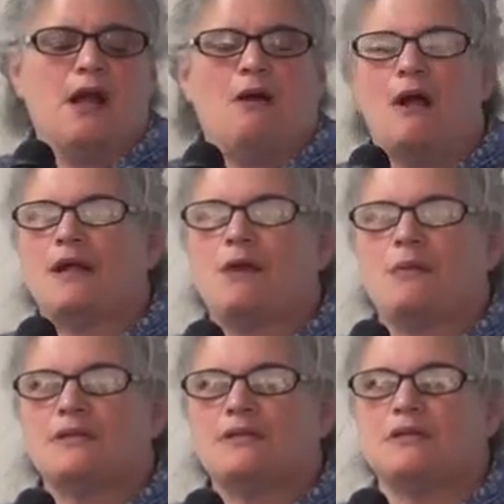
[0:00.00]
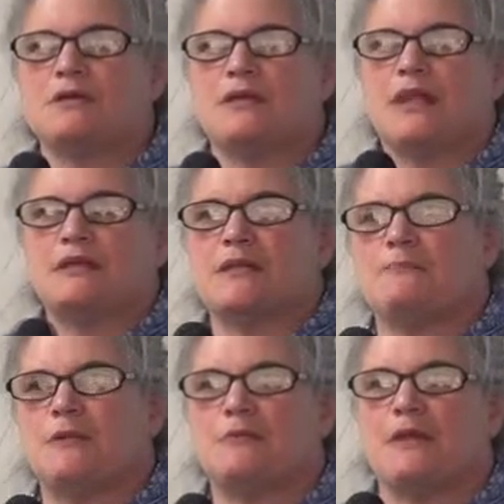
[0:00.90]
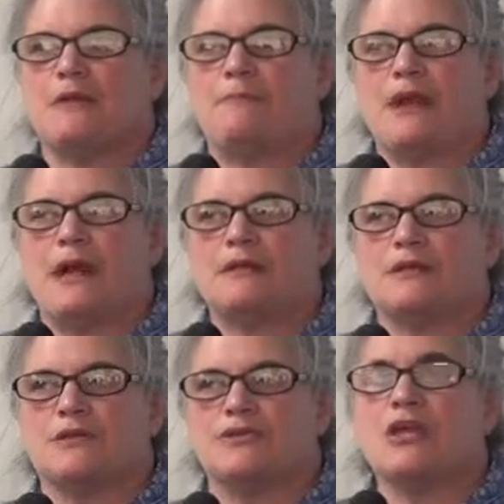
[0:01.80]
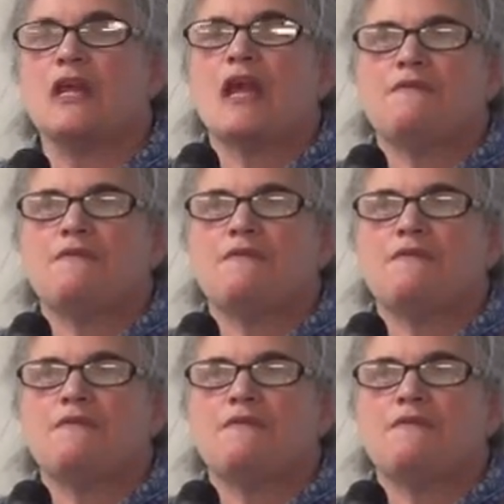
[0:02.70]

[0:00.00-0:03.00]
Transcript: oh, I know what to do, and they simply read the passage.